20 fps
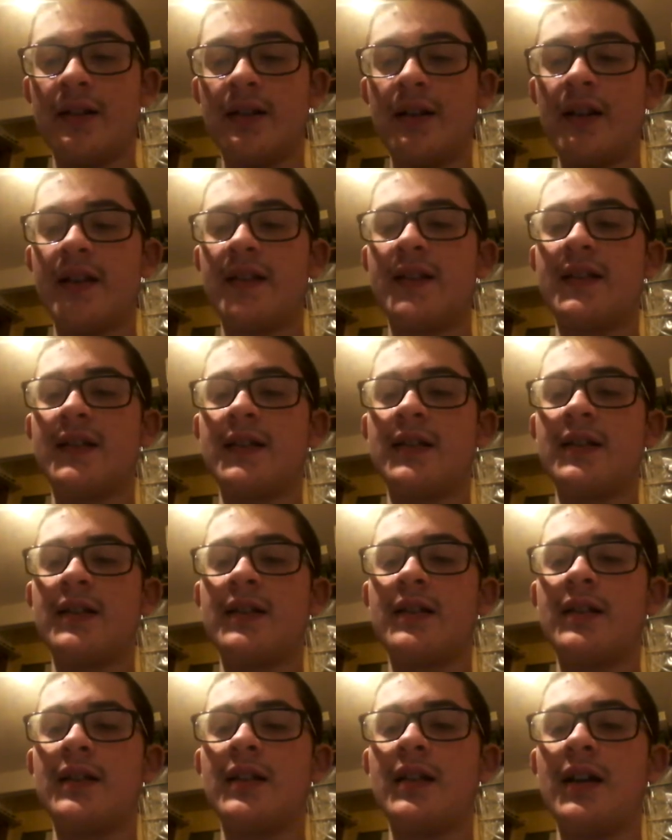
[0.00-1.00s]
is
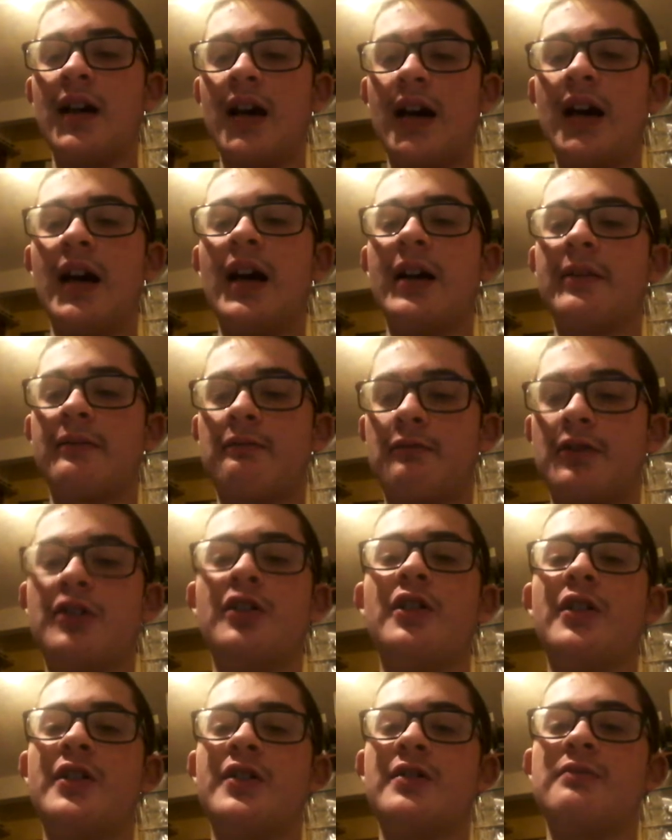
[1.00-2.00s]

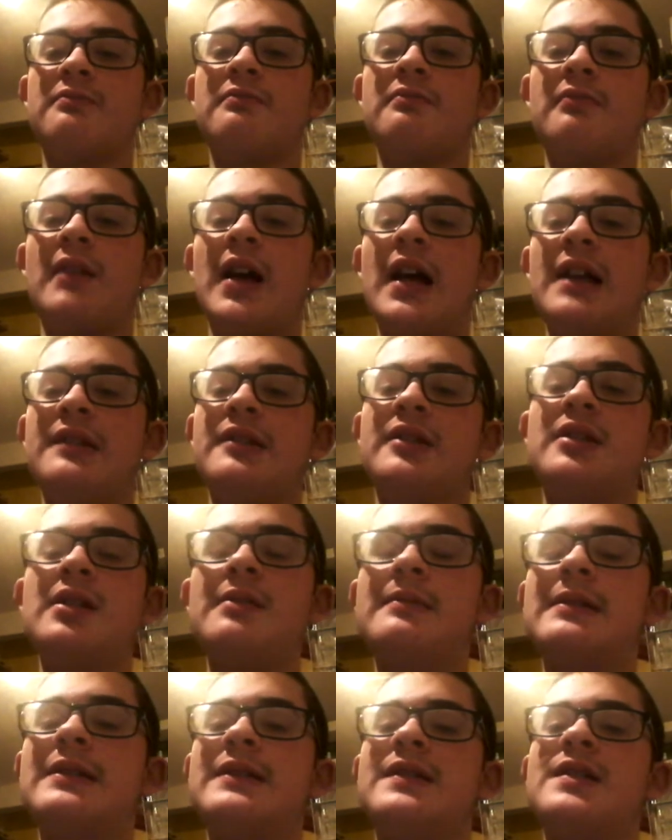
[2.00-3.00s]
good. And the
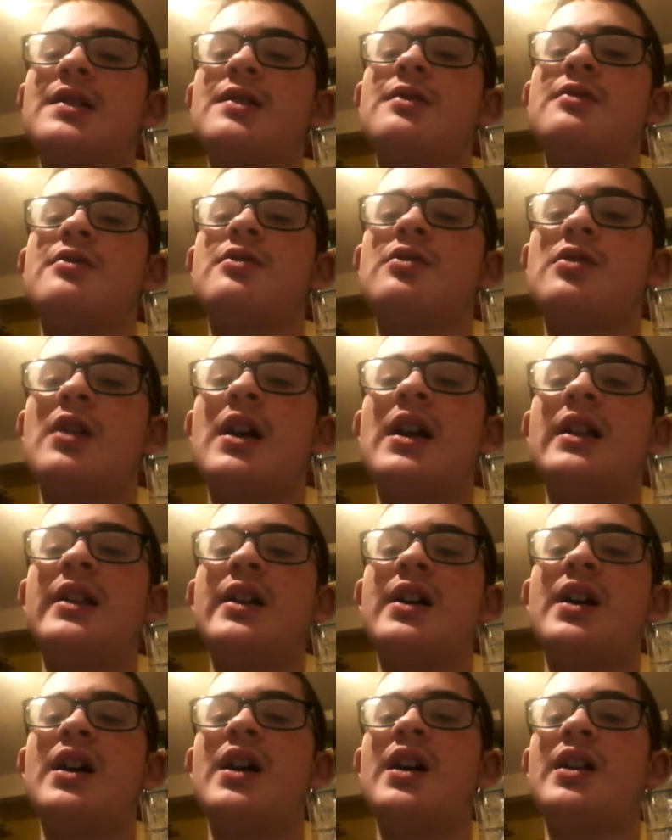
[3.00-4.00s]
coming soon
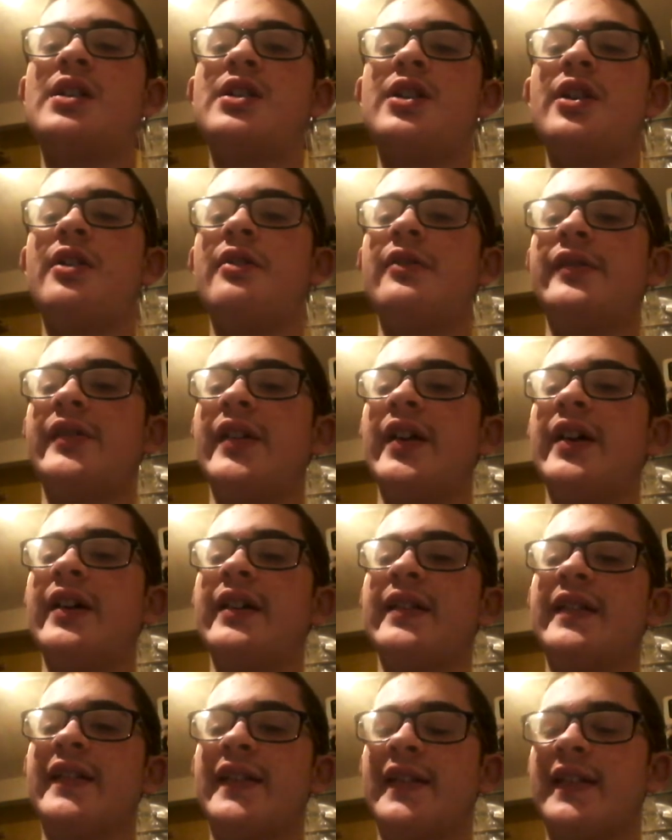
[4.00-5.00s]
trailer shows
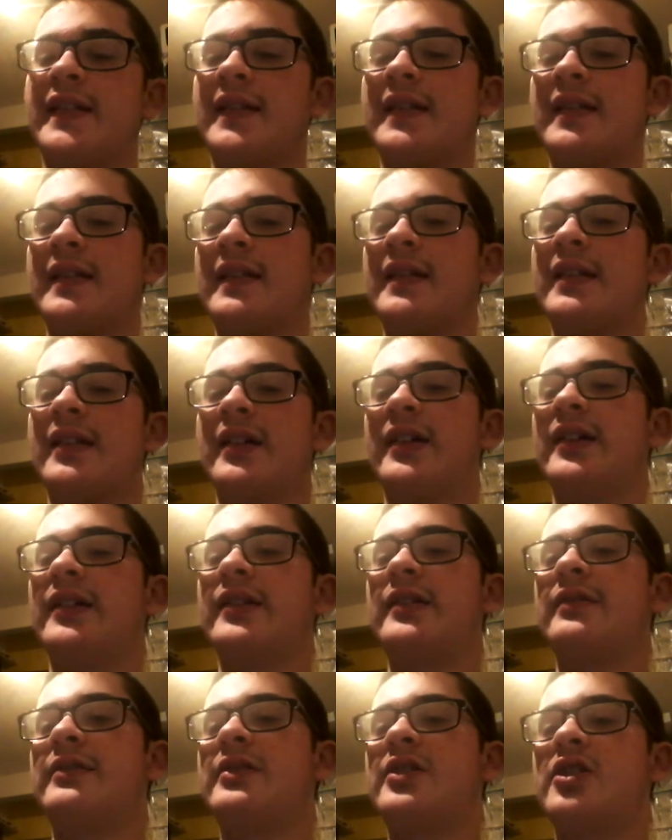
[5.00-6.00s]
us
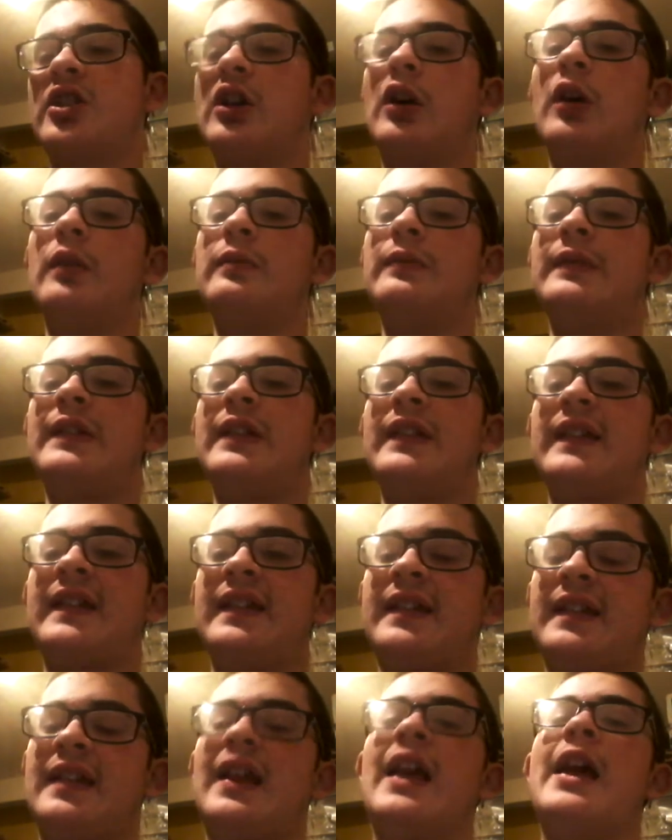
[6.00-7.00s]
the John
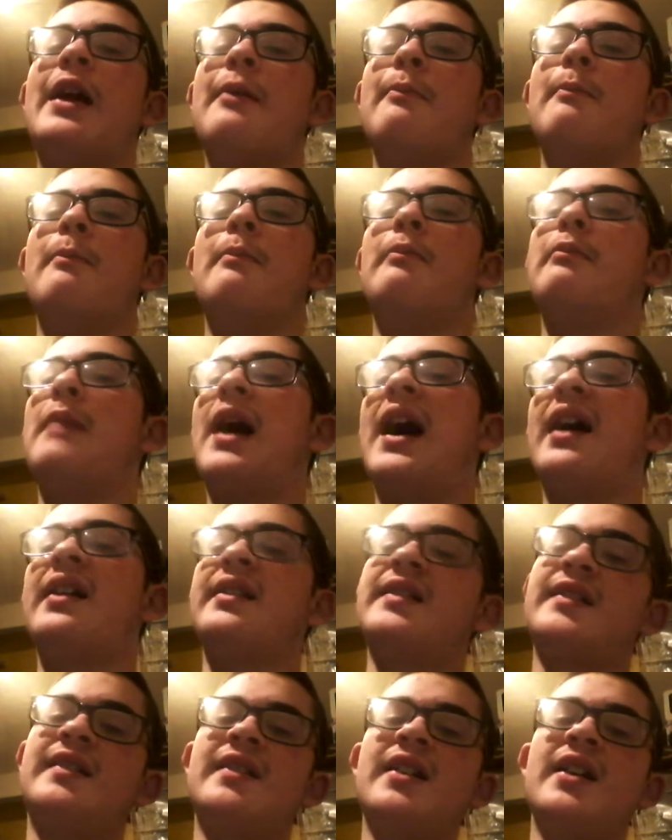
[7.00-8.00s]
Sim
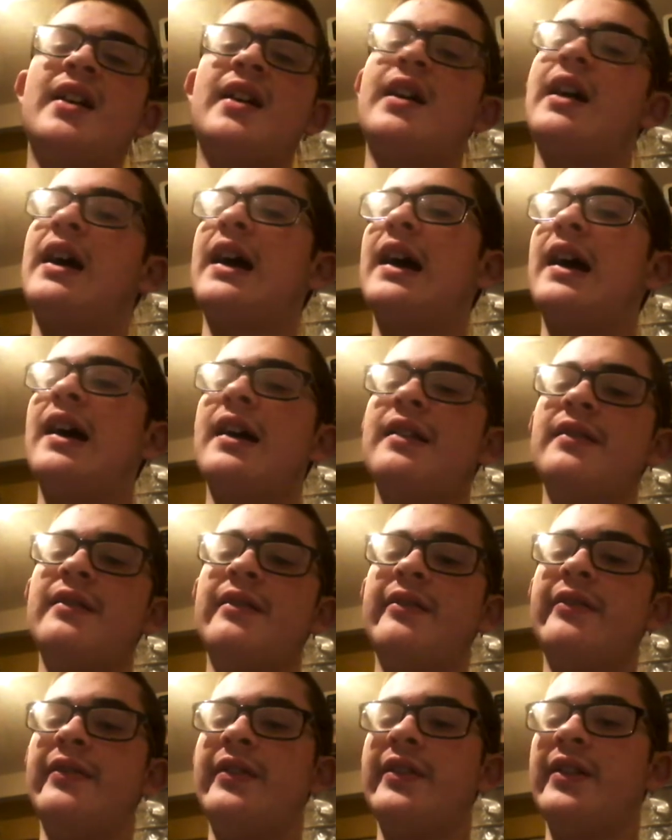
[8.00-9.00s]
Master
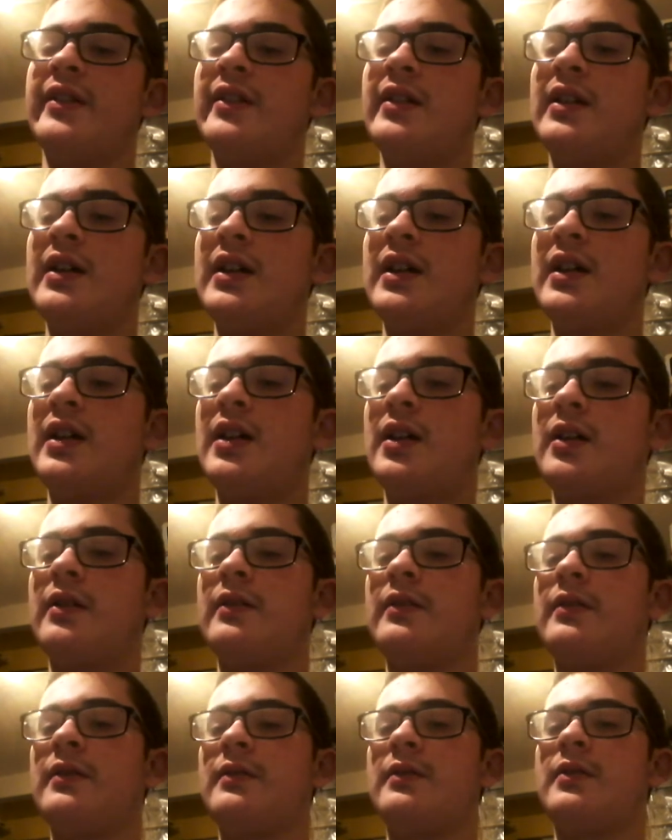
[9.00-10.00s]
and
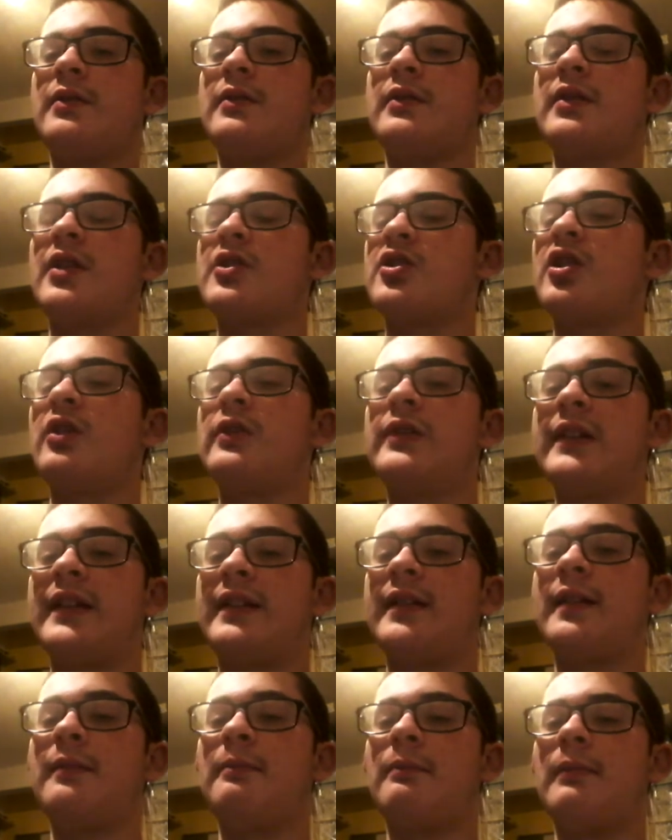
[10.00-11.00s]
the John
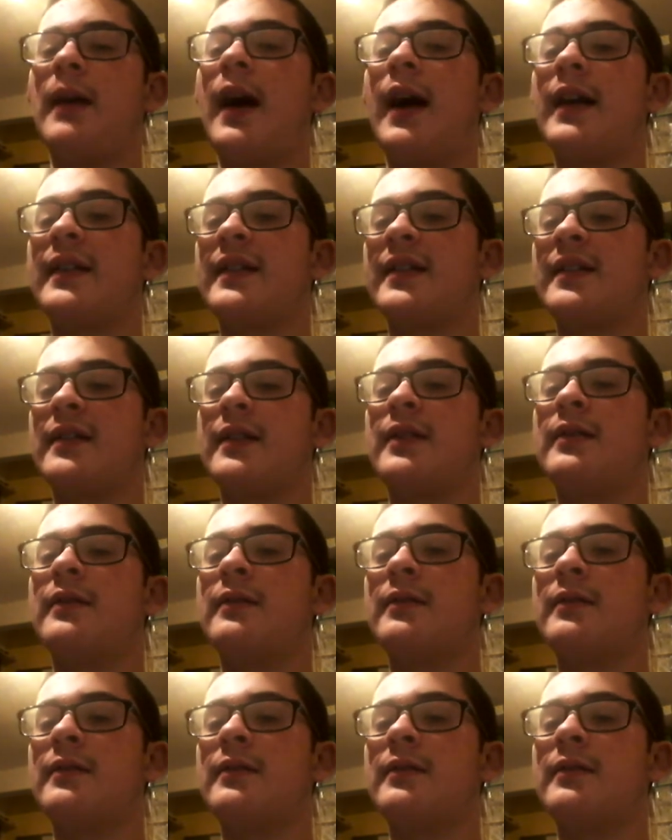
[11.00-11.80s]
Sim Master.